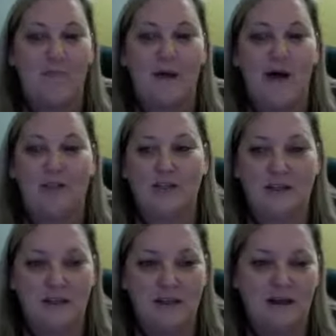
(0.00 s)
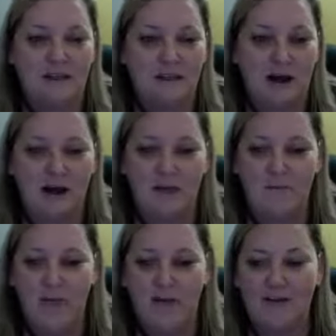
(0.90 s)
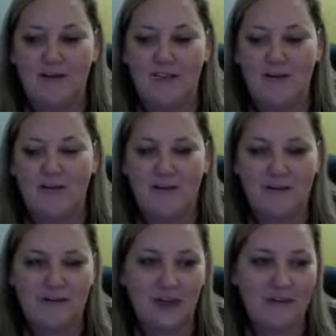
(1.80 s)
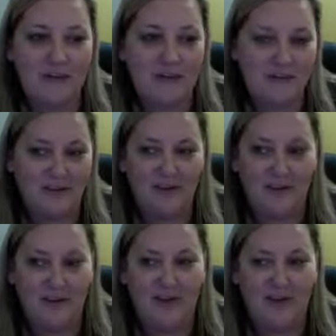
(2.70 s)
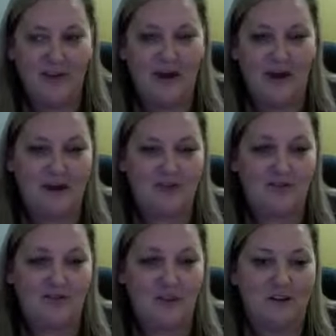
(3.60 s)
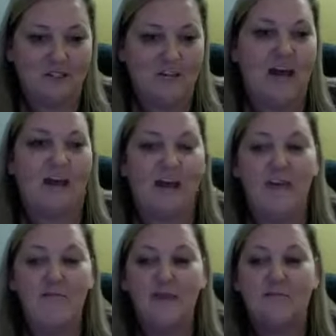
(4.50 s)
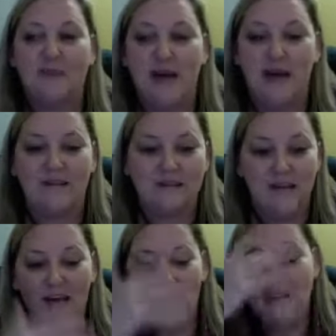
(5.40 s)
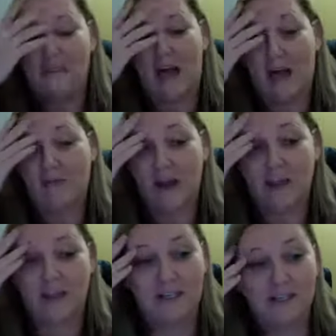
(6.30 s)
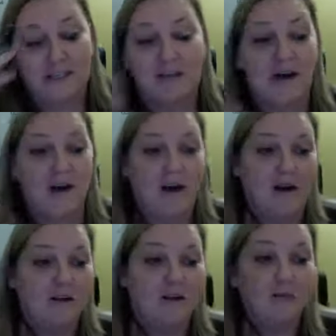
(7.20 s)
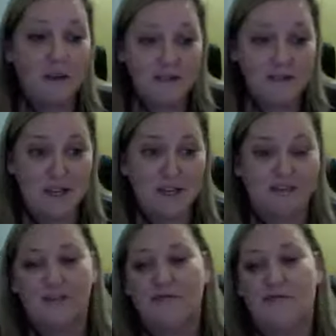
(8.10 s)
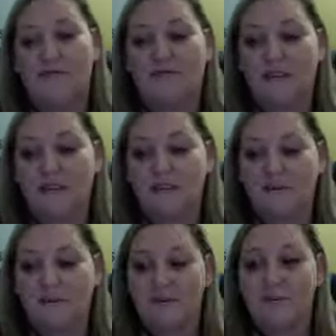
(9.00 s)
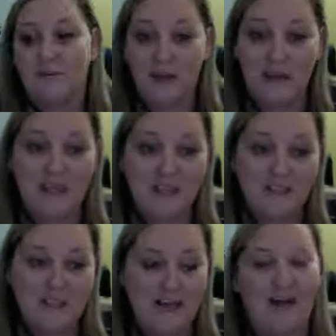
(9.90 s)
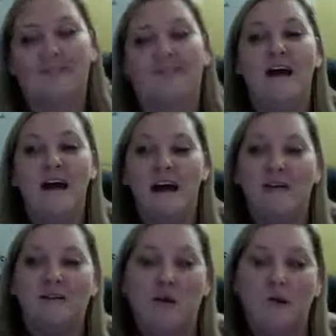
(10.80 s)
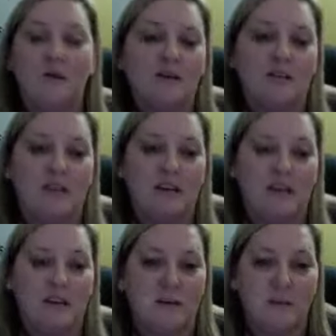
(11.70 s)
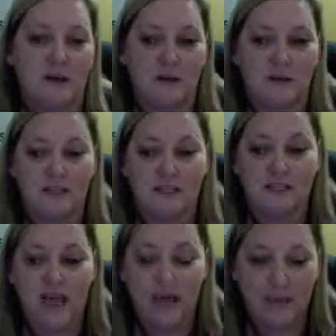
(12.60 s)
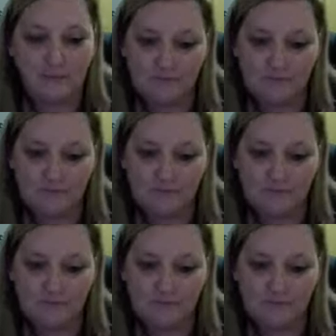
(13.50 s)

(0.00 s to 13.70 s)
actually Tom mailed it to me. So Tom, thanks for mailing me my extra long check. And I've been blessed to have recognition on three stages with three different big checks. And so I wanted to share them with you today.